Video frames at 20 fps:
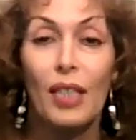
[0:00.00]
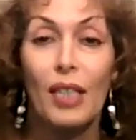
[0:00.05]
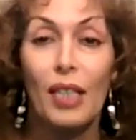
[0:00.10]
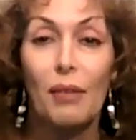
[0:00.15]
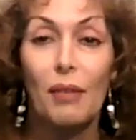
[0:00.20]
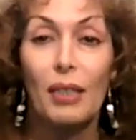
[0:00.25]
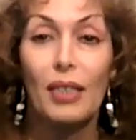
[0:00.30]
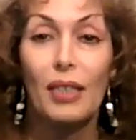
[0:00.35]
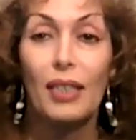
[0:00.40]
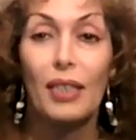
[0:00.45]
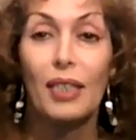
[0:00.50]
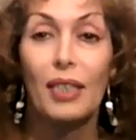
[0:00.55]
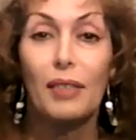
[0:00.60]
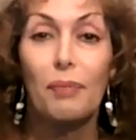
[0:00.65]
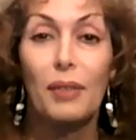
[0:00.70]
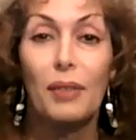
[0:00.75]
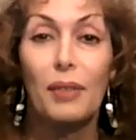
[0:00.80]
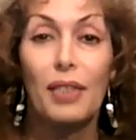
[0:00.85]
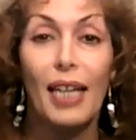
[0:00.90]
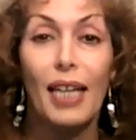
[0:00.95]
about things
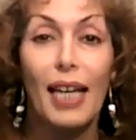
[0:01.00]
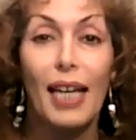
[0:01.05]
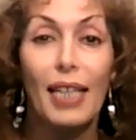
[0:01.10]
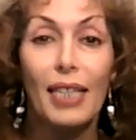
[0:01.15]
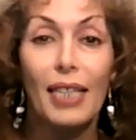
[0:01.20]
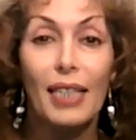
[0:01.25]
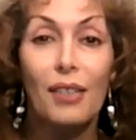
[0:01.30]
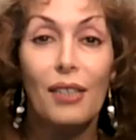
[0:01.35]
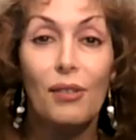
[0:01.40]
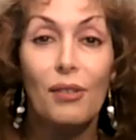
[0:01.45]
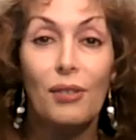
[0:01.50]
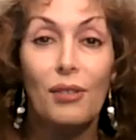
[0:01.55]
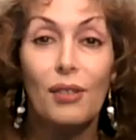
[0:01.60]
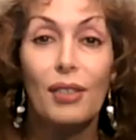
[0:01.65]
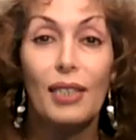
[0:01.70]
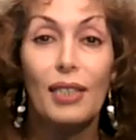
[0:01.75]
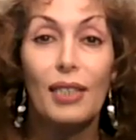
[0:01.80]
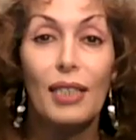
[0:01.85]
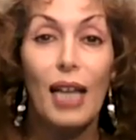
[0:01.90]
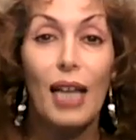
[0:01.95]
pertaining, to
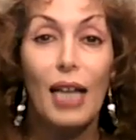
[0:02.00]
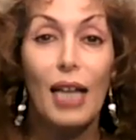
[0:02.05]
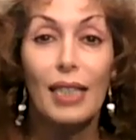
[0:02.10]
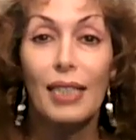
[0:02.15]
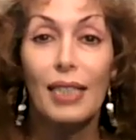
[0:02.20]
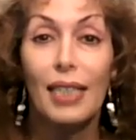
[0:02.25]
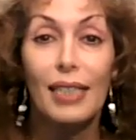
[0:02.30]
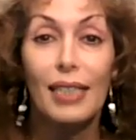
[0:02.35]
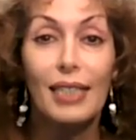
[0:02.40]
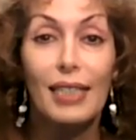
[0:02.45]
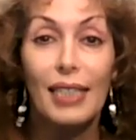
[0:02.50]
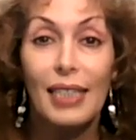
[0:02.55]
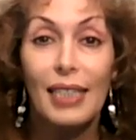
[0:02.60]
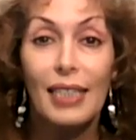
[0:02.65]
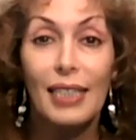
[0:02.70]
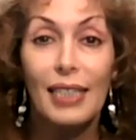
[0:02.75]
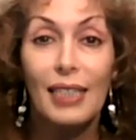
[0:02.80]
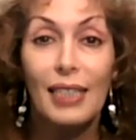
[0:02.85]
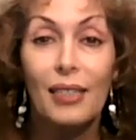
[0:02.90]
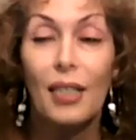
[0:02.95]
this holiday
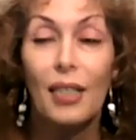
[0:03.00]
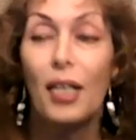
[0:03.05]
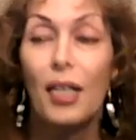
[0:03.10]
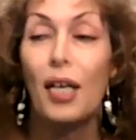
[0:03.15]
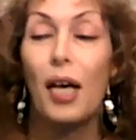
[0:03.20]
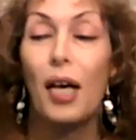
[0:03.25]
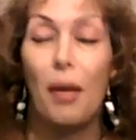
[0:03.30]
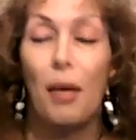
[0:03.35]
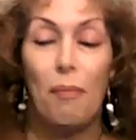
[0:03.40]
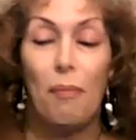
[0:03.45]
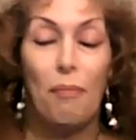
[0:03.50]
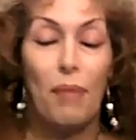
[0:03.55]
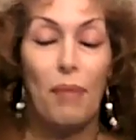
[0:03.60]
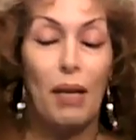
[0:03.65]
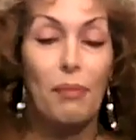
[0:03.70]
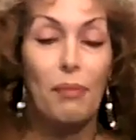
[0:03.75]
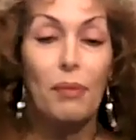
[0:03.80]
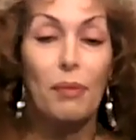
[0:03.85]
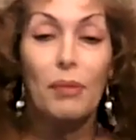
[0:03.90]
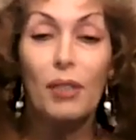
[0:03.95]
season,
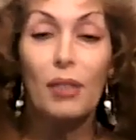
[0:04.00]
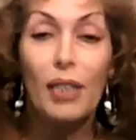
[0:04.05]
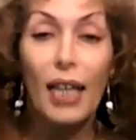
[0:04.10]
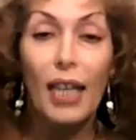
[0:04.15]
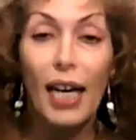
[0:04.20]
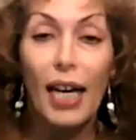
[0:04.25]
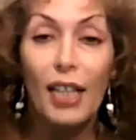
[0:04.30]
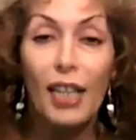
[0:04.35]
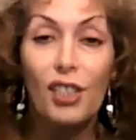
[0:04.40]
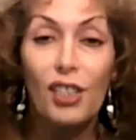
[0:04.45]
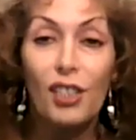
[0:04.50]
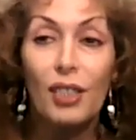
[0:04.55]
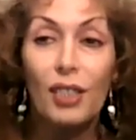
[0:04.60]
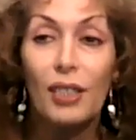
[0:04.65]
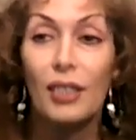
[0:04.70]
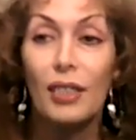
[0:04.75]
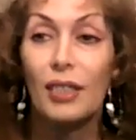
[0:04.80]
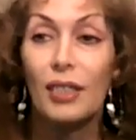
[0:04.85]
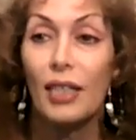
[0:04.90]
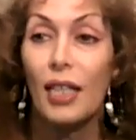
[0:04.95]
memorable
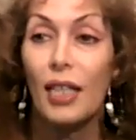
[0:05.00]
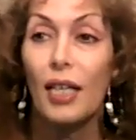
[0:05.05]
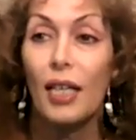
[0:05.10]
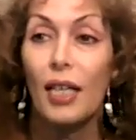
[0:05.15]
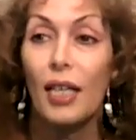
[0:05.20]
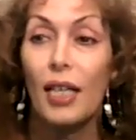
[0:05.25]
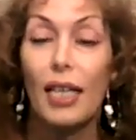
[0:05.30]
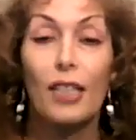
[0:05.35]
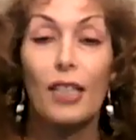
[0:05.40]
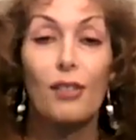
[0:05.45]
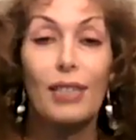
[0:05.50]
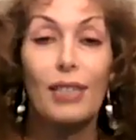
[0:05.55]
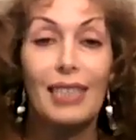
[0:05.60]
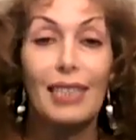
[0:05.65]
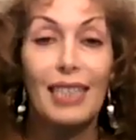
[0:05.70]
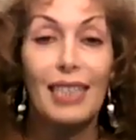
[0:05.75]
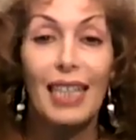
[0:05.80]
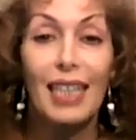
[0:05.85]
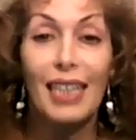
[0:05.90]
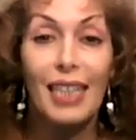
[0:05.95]
occasions,
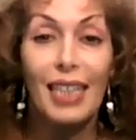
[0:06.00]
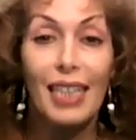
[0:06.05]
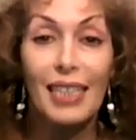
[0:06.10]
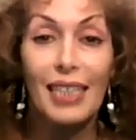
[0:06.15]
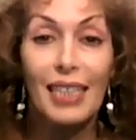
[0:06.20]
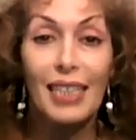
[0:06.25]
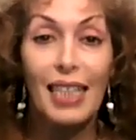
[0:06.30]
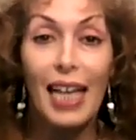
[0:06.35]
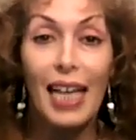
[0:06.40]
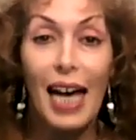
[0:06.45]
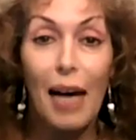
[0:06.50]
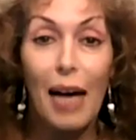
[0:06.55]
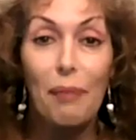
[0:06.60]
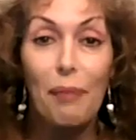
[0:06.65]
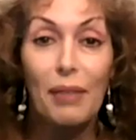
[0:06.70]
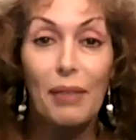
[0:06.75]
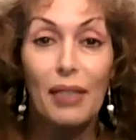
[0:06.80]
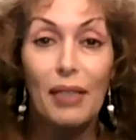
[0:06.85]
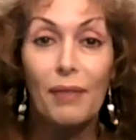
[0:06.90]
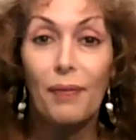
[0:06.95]
interesting things that
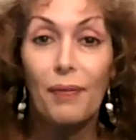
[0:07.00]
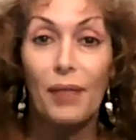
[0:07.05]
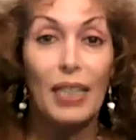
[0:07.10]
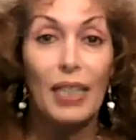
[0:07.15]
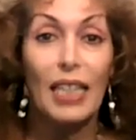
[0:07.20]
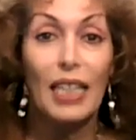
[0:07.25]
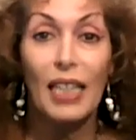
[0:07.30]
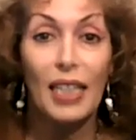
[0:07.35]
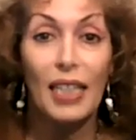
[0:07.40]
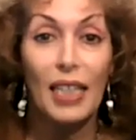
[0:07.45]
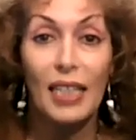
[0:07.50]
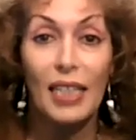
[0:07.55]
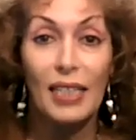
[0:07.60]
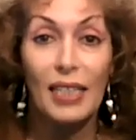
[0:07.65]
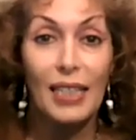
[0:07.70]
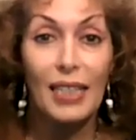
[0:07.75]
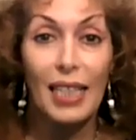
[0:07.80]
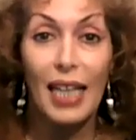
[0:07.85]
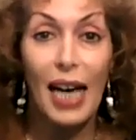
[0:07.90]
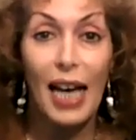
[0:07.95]
happened, funny things
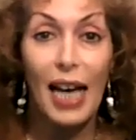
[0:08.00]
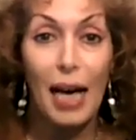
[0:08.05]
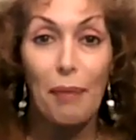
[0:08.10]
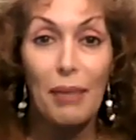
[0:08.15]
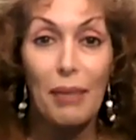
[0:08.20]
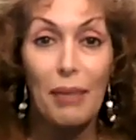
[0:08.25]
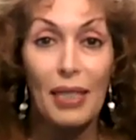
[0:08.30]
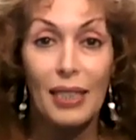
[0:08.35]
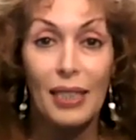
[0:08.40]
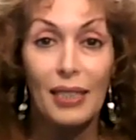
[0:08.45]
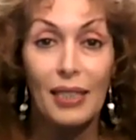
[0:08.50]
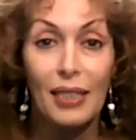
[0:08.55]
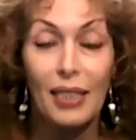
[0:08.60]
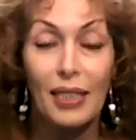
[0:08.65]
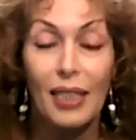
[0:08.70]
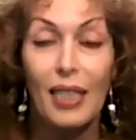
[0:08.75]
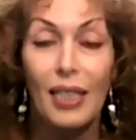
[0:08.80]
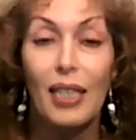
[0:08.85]
that happened.